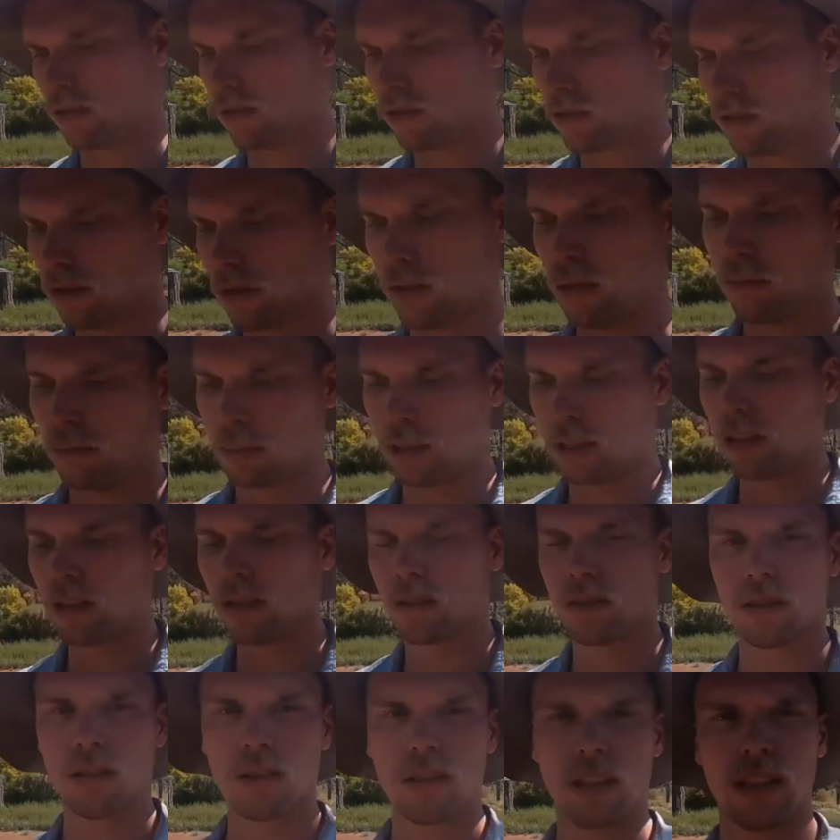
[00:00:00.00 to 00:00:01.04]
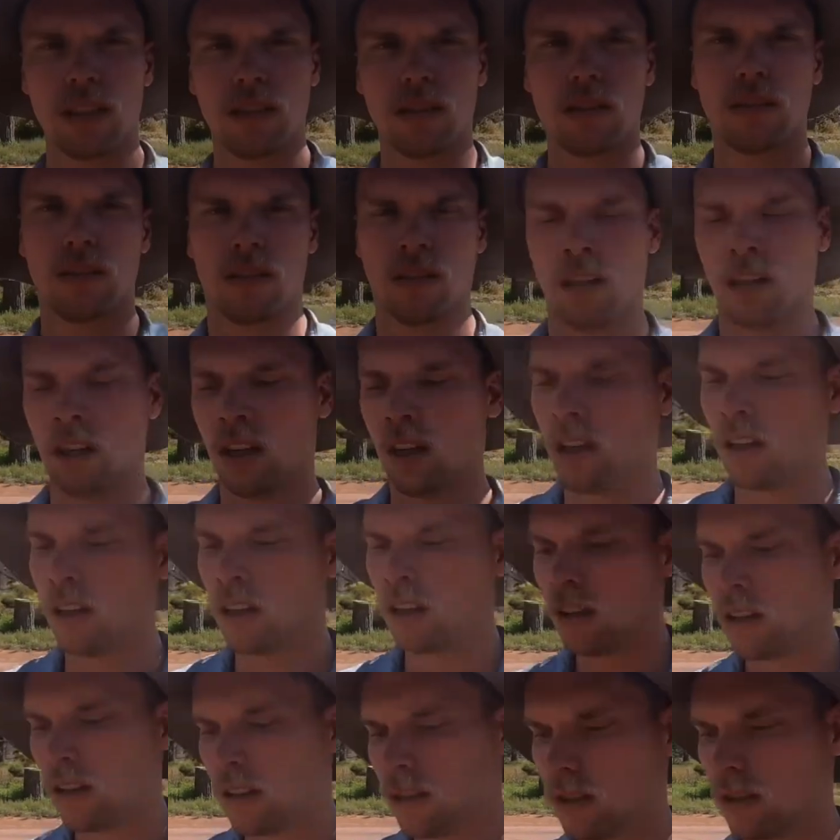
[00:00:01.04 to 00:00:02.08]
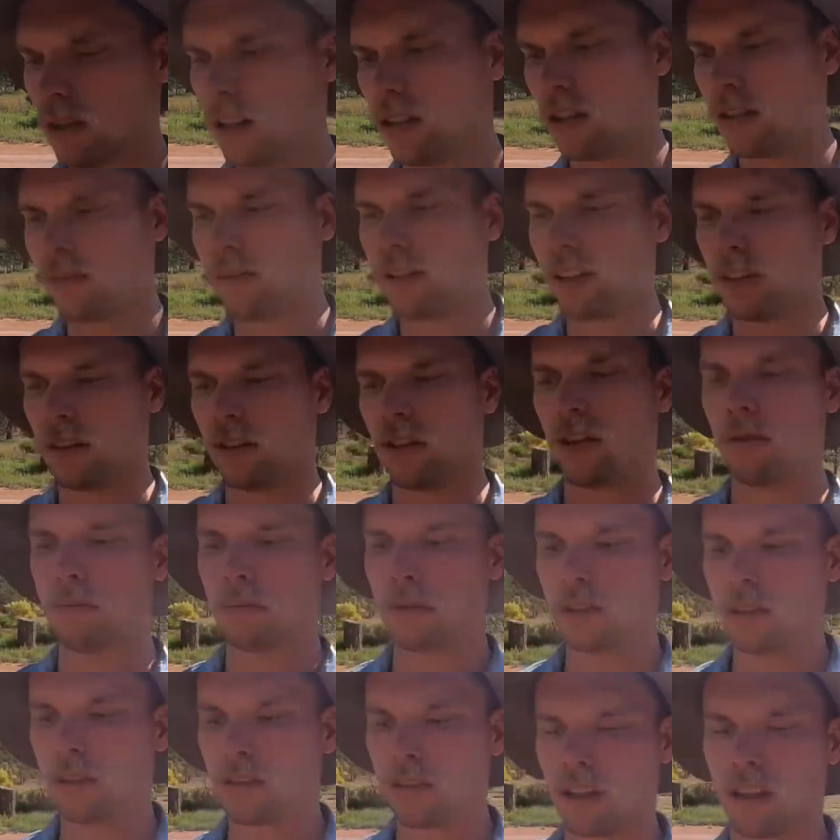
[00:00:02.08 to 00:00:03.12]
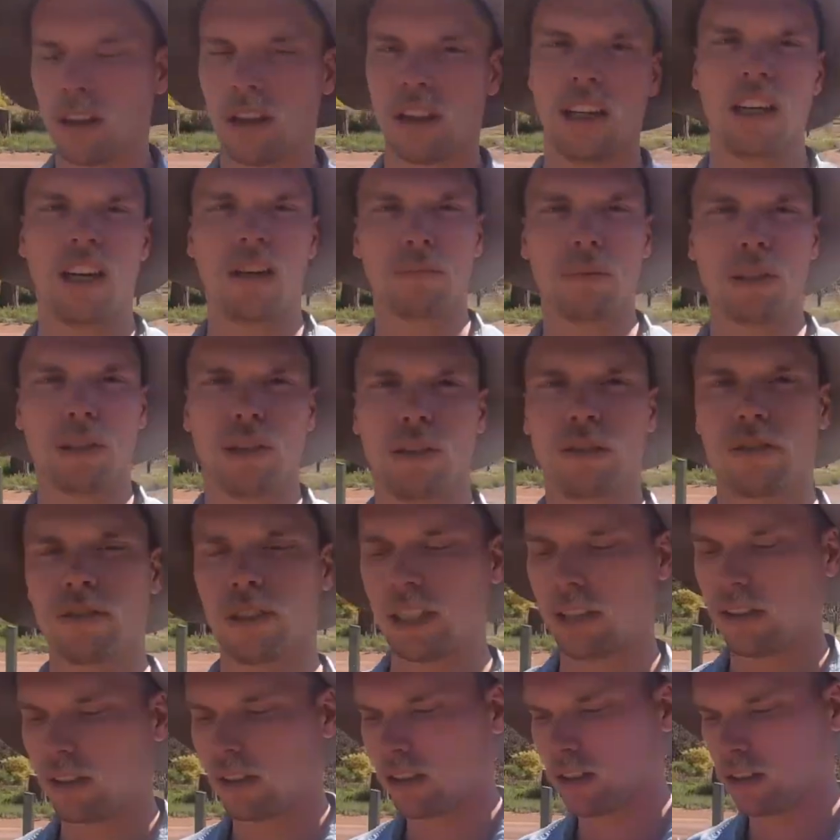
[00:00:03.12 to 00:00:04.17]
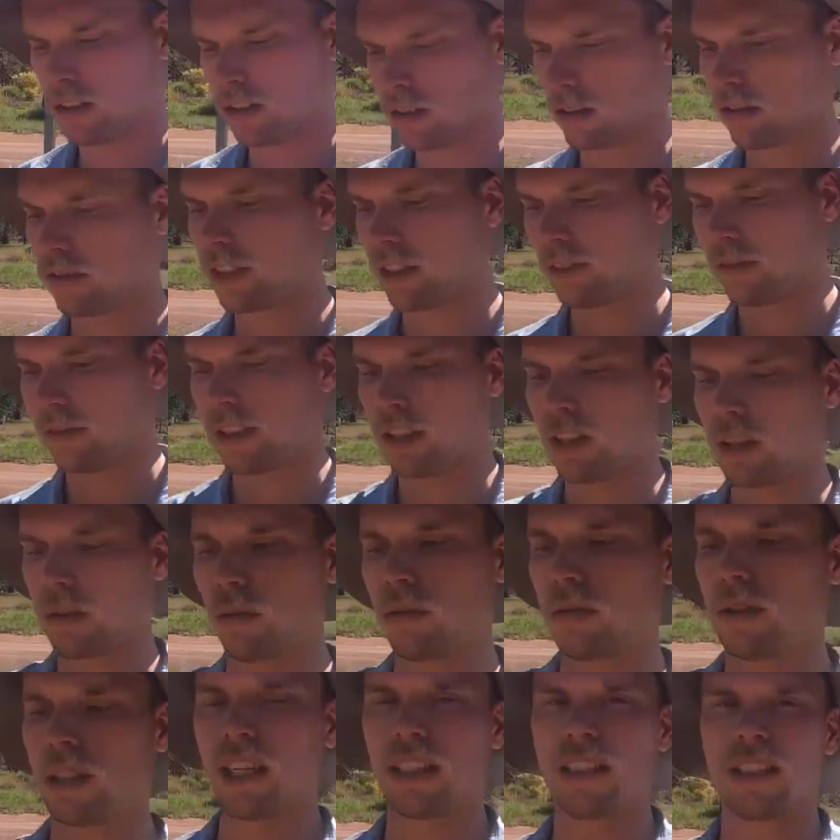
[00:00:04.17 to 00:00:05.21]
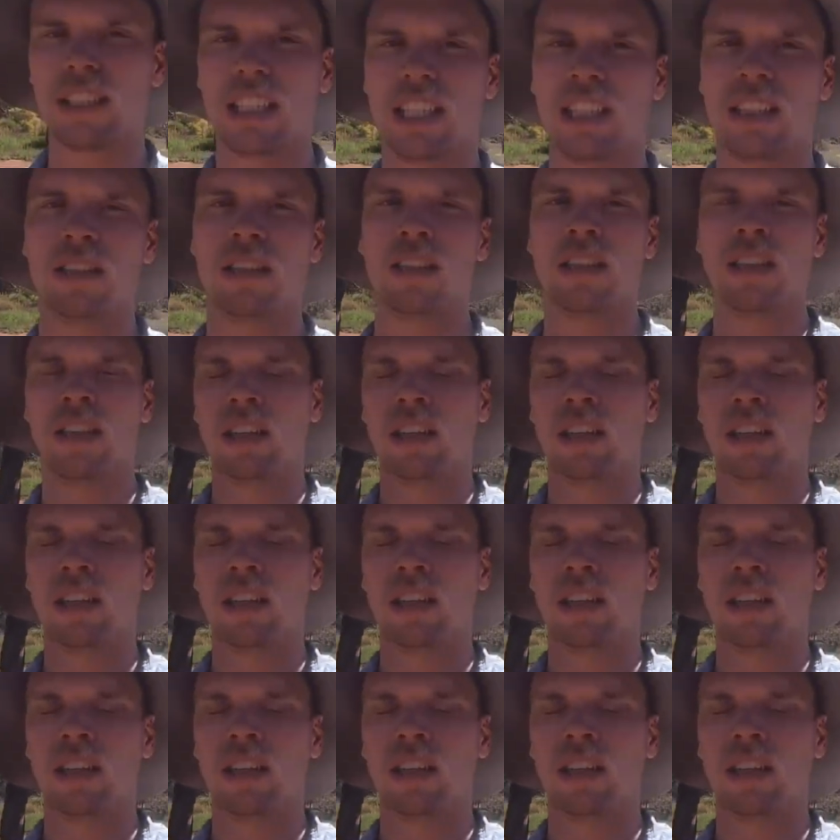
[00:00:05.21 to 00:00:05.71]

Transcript: and 2 bigger sites. So you can fit numerous, I think up to three vehicles they say,